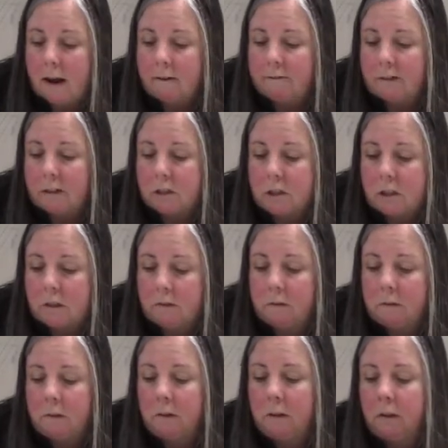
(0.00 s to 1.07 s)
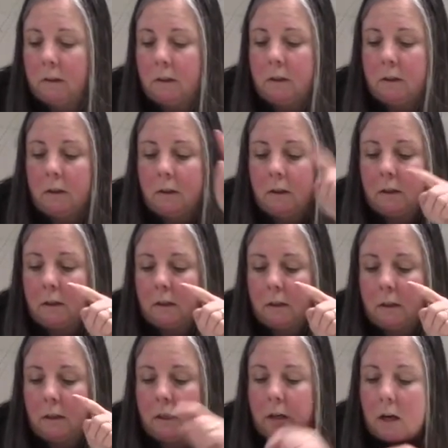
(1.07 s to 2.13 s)
inches
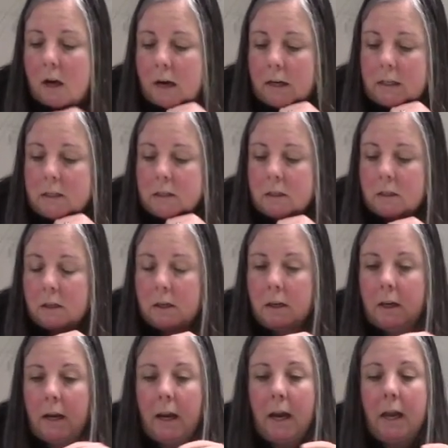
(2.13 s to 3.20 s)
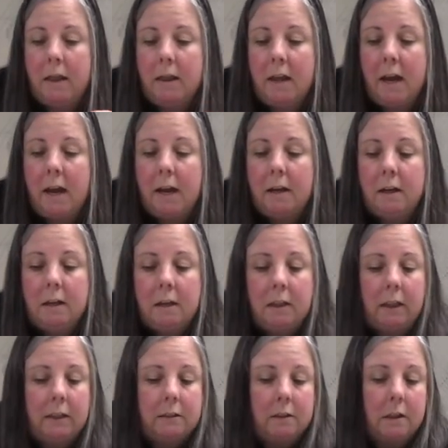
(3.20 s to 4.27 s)
in height. And then
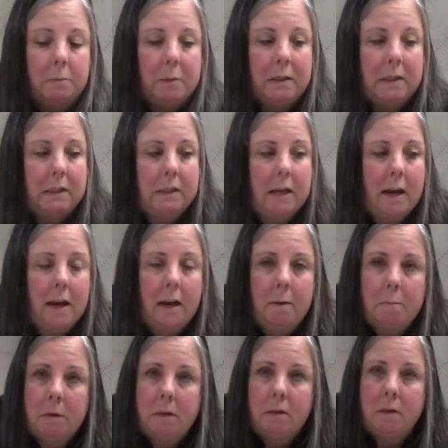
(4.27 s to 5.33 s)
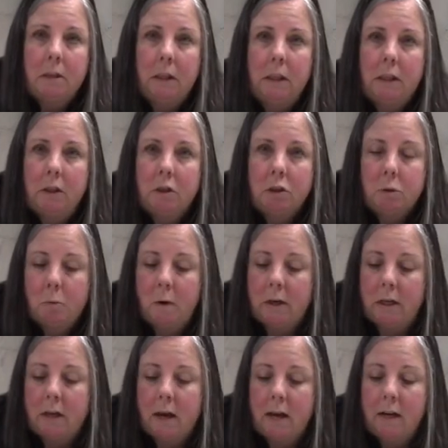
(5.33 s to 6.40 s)
it's going to be the same, either
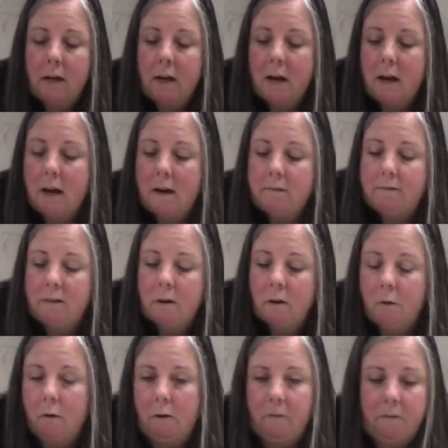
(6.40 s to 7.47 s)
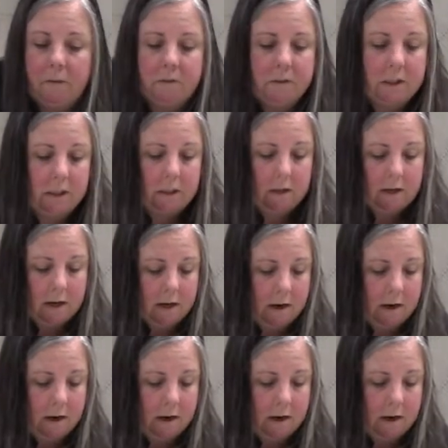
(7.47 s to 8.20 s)
29.5 or 15.5.